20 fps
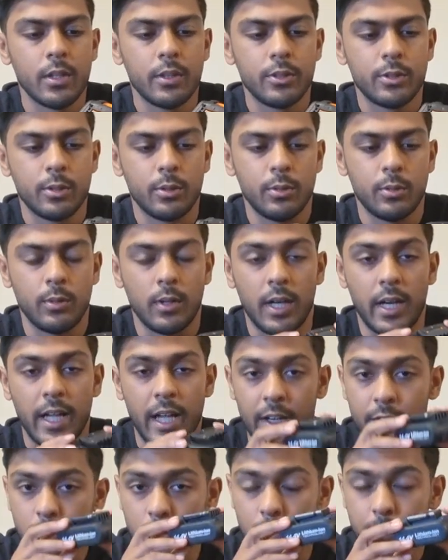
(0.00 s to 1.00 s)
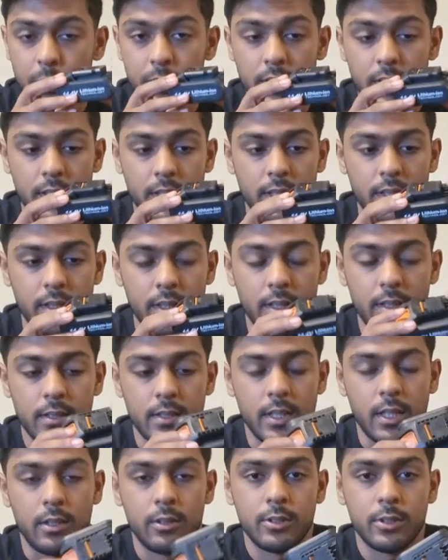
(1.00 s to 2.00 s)
So I have opened
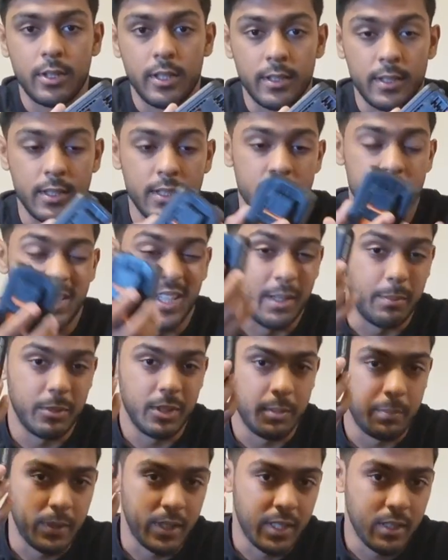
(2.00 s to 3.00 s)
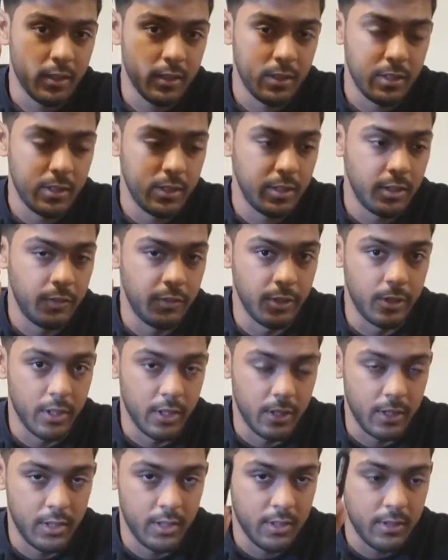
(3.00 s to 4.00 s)
this out. So this is an empty pack, if you
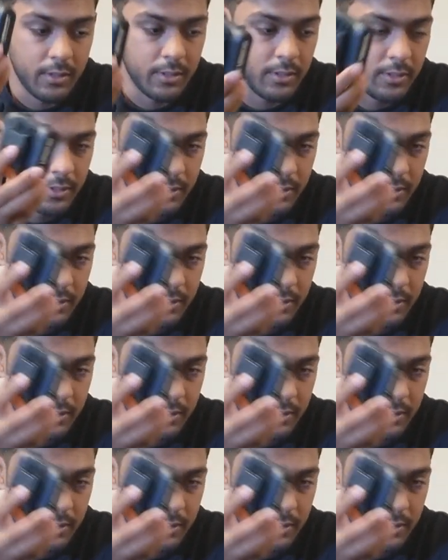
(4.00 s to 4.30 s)
can hear.